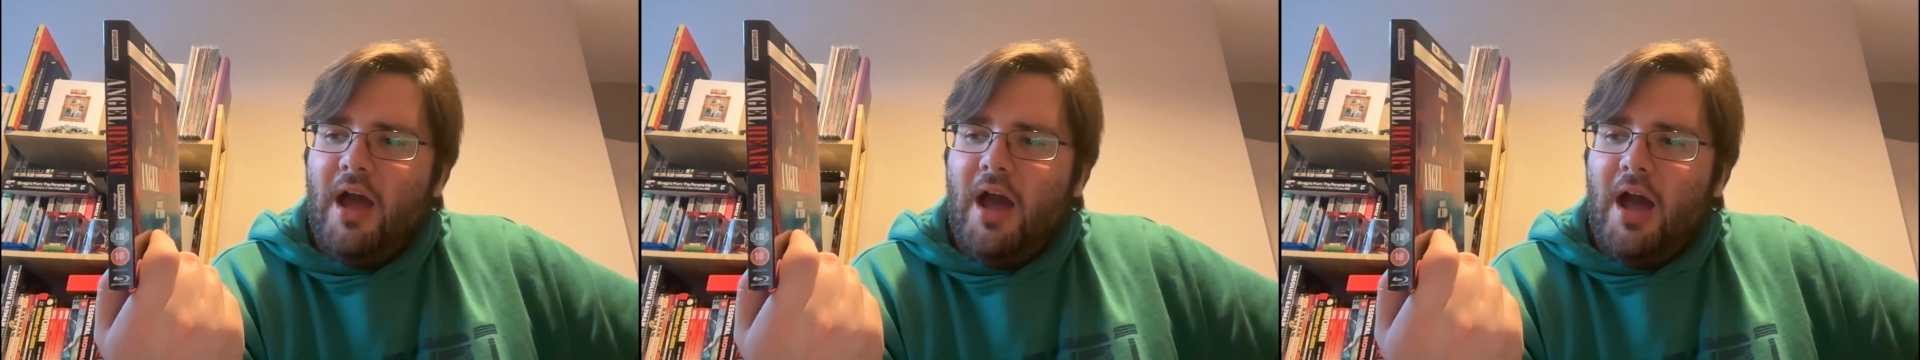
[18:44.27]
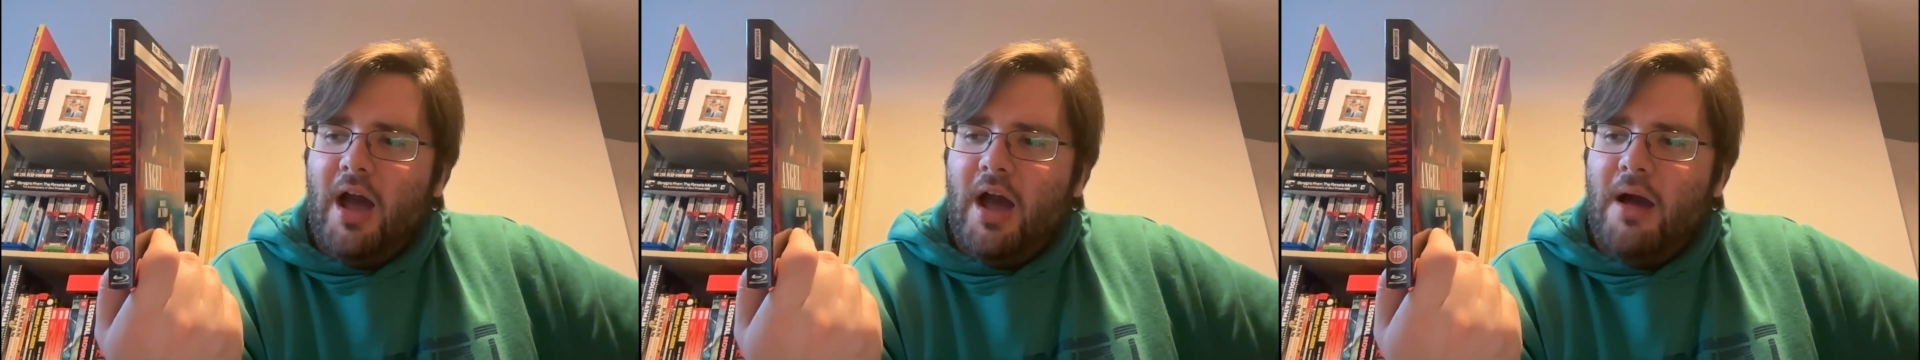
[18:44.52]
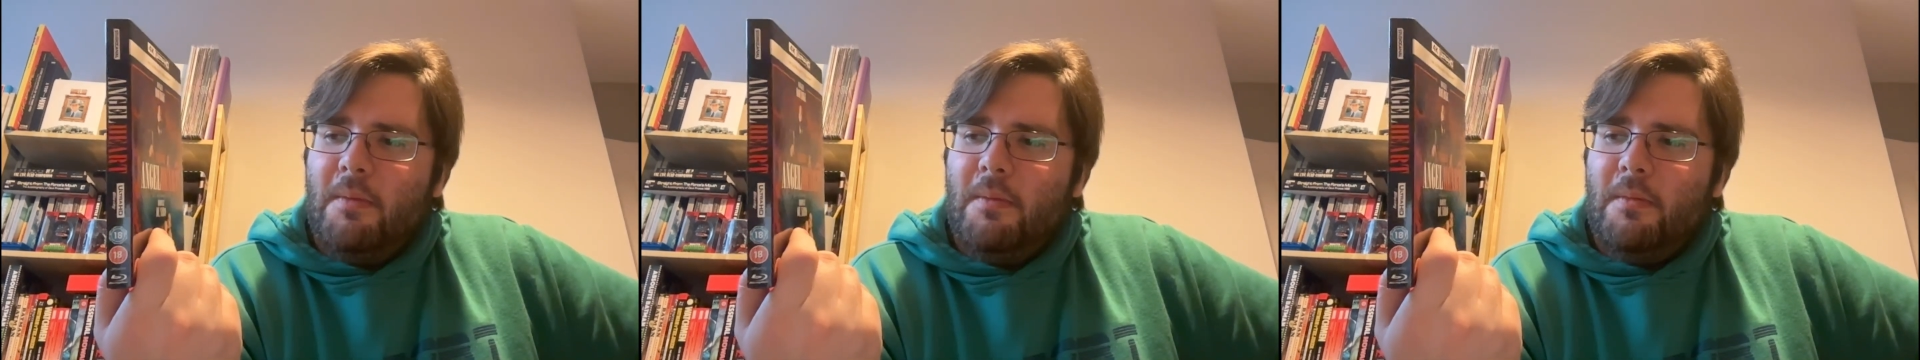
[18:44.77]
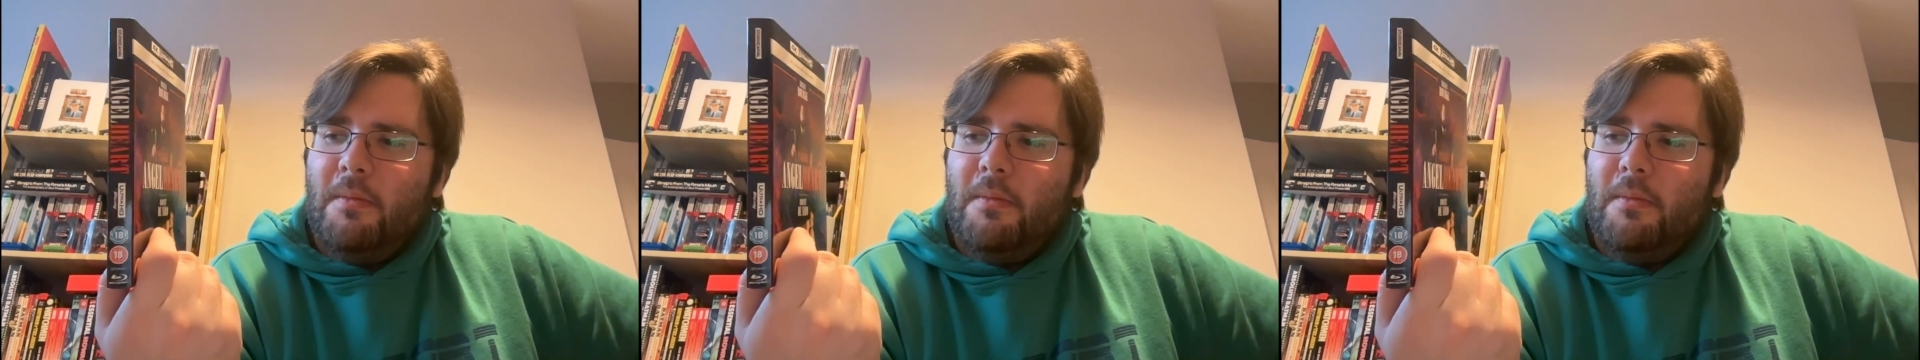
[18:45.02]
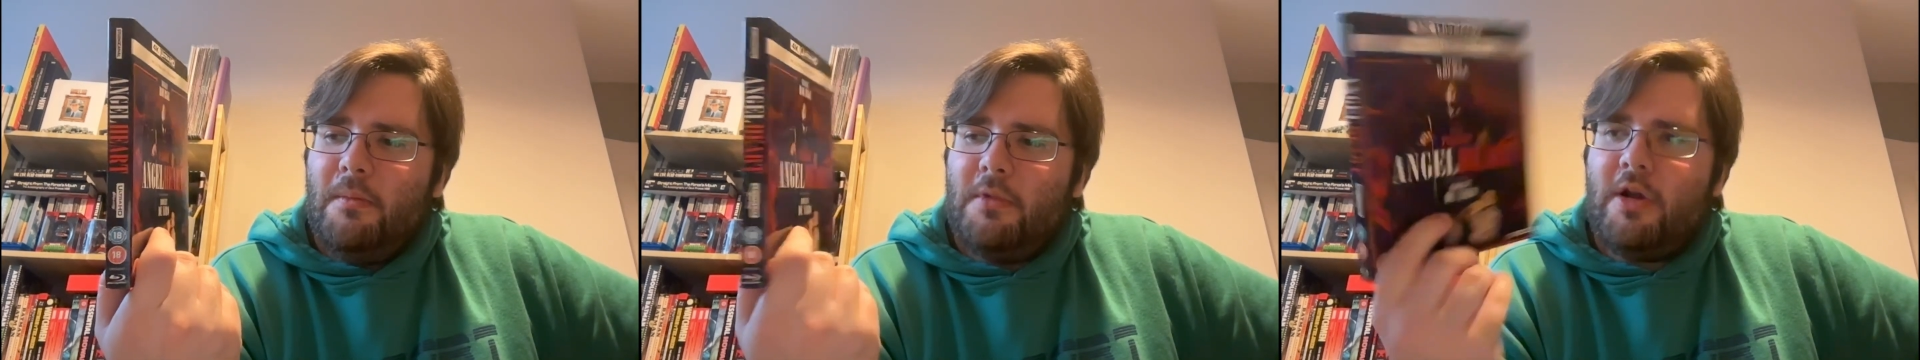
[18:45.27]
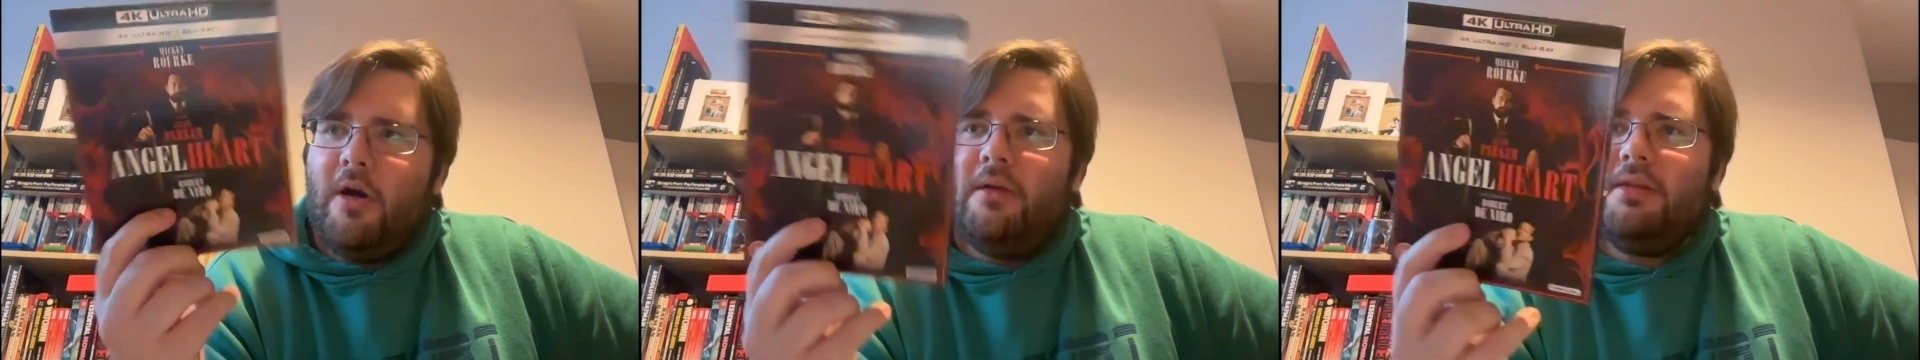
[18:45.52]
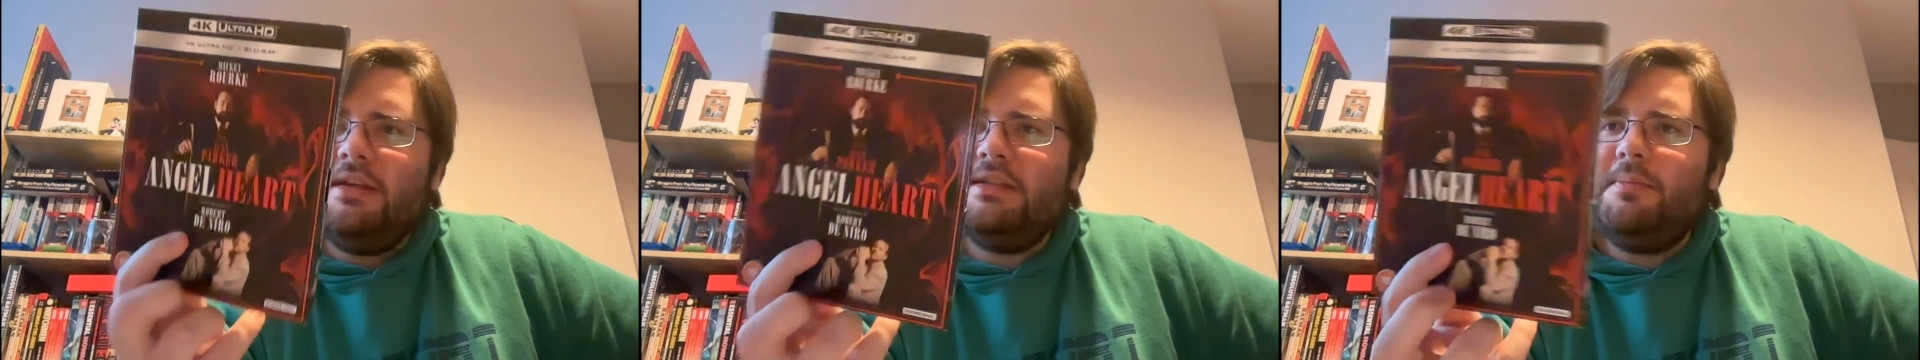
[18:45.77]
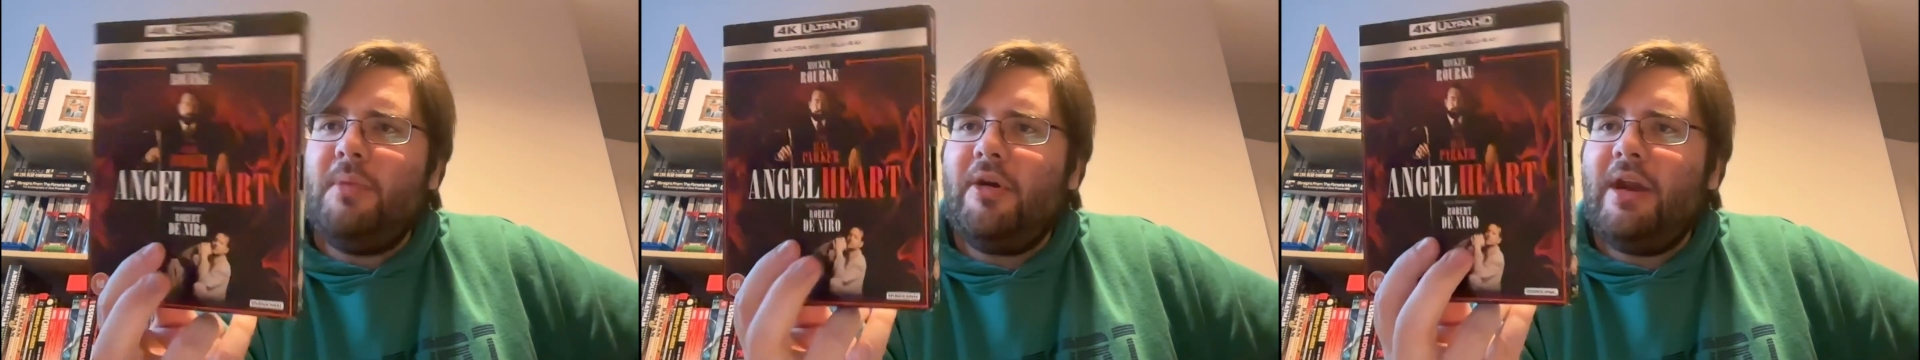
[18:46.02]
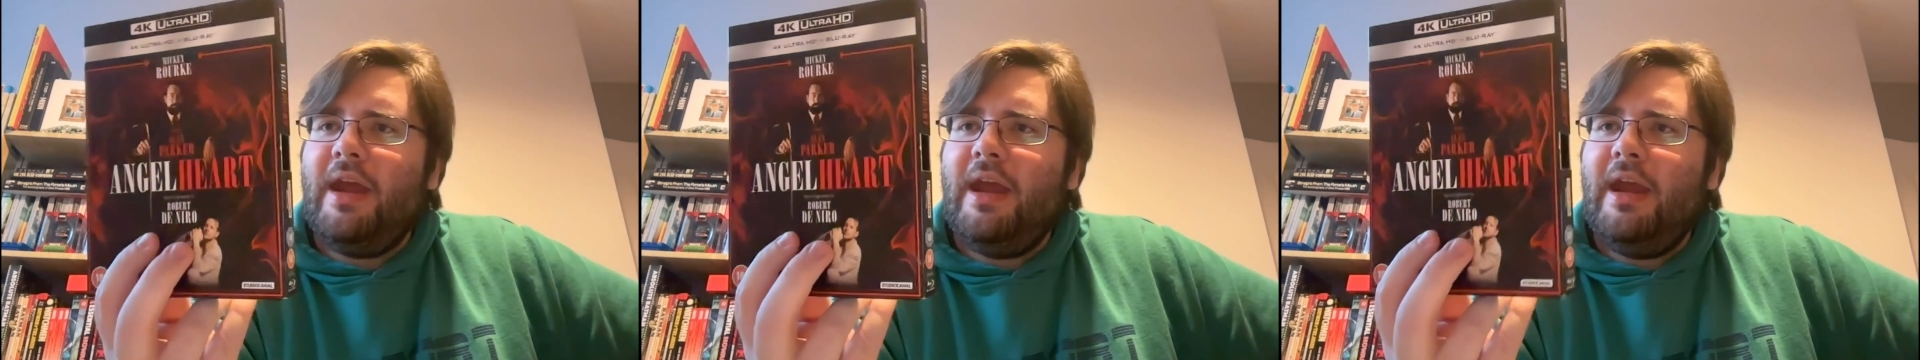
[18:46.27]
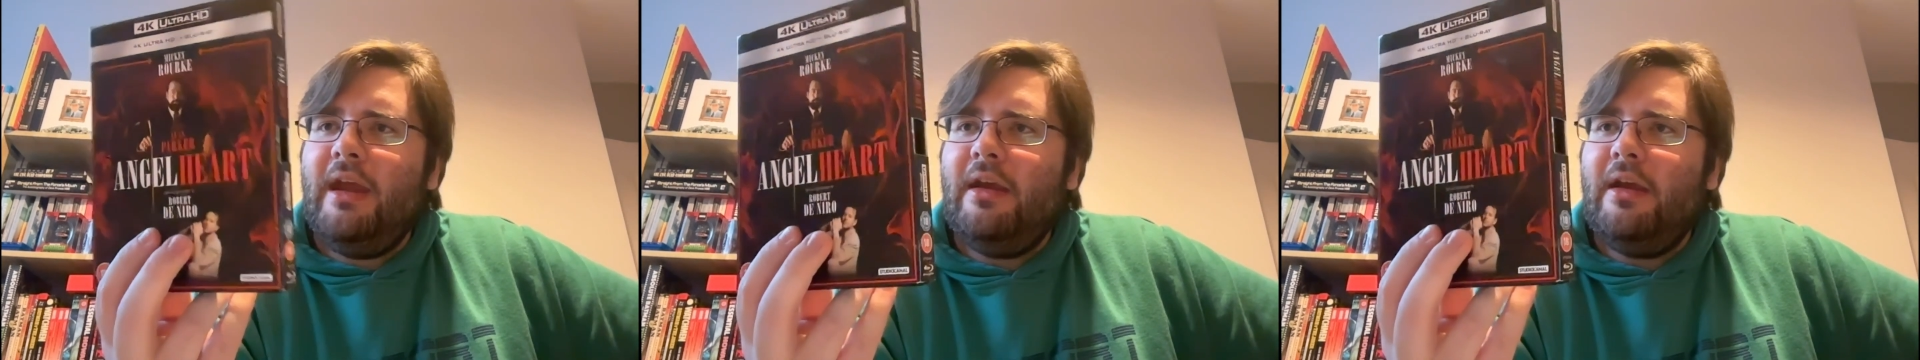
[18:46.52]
Got Lisa Bonet,